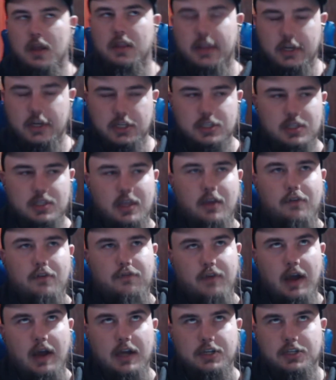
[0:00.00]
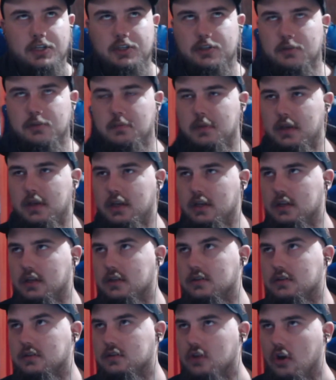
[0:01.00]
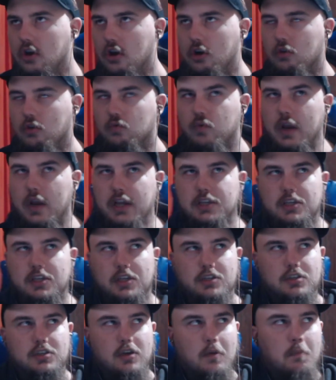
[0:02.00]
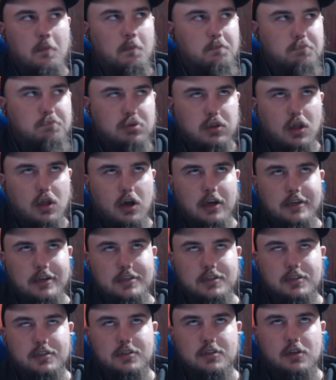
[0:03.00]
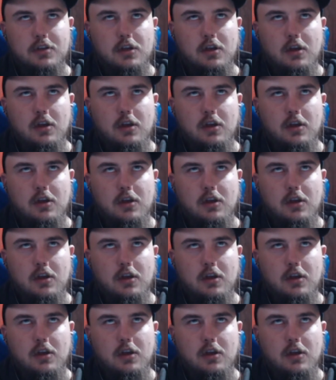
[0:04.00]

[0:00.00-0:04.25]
They just think fascism is racism plus